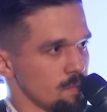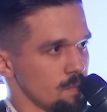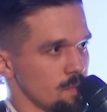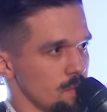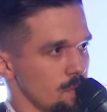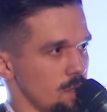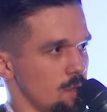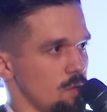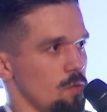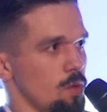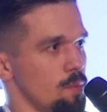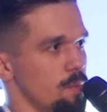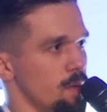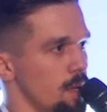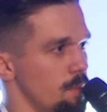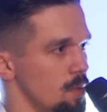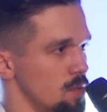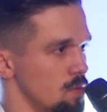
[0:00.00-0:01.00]
But you will
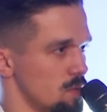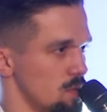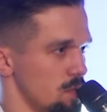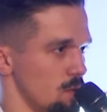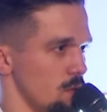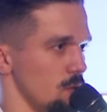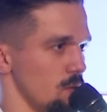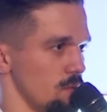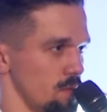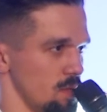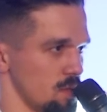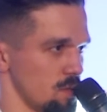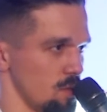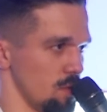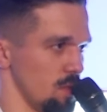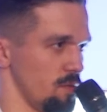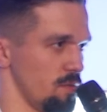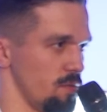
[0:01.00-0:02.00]
be able to see all of this
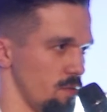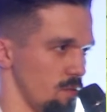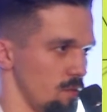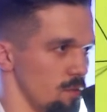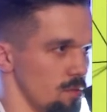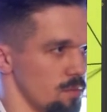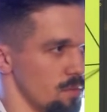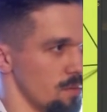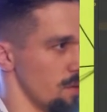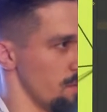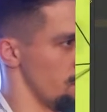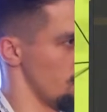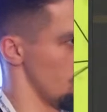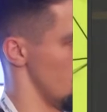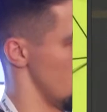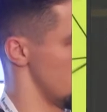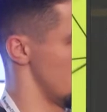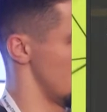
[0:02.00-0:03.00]
code if you
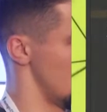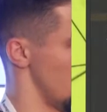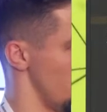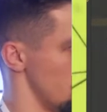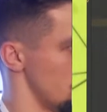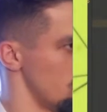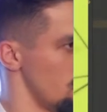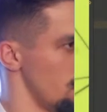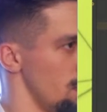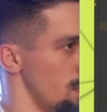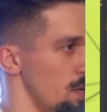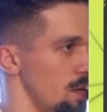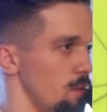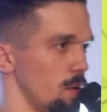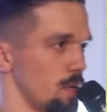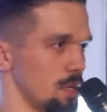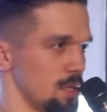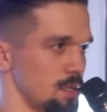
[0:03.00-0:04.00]
do the setup as well.
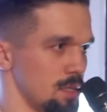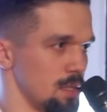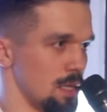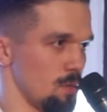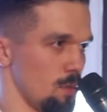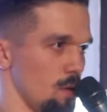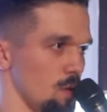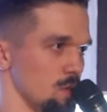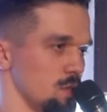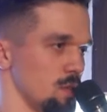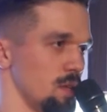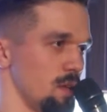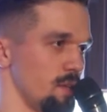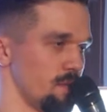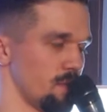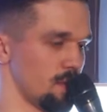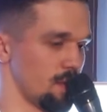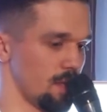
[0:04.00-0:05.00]
And we can see that we also
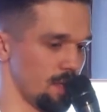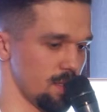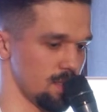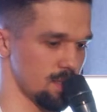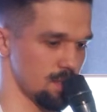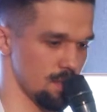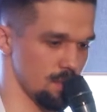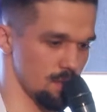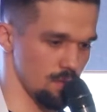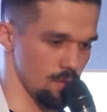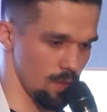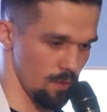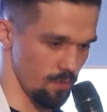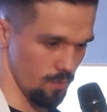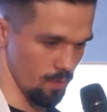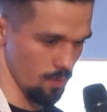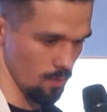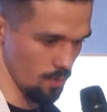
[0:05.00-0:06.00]
have tests. So
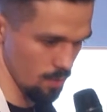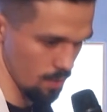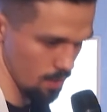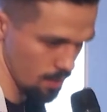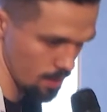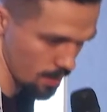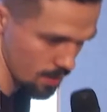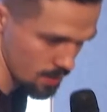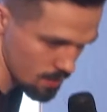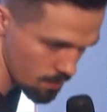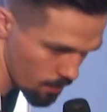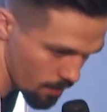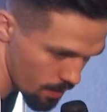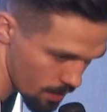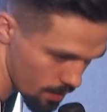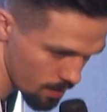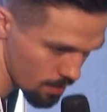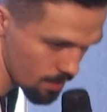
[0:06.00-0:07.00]
if we go on the test
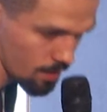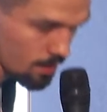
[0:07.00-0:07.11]
part,